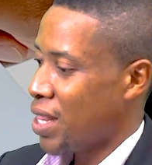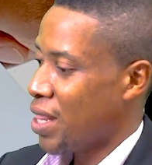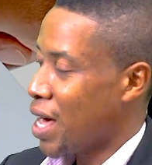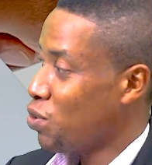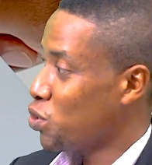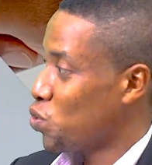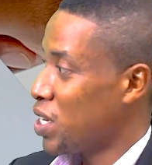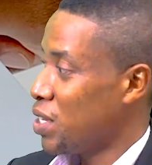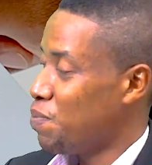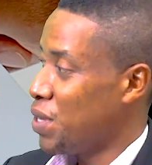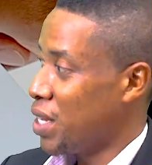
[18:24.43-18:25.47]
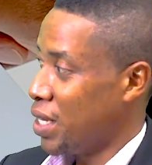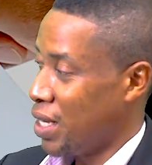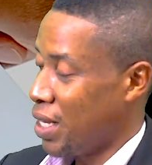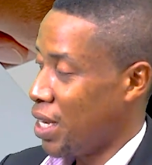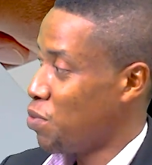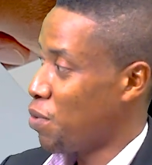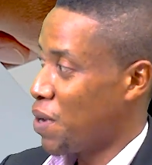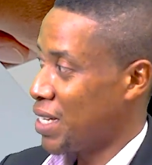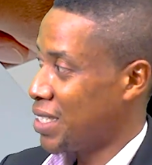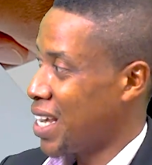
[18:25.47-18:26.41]
That was where the Labour
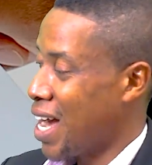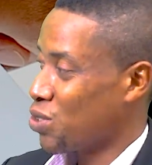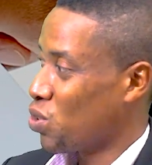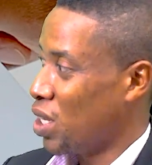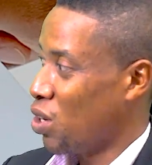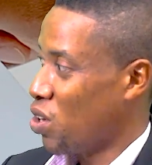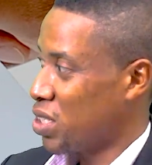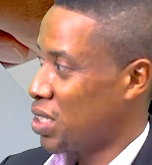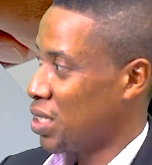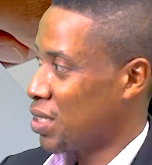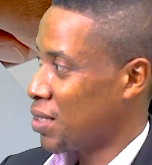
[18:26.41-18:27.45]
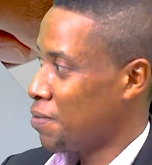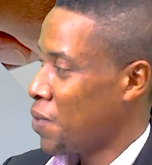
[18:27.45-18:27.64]
Party actually lost it,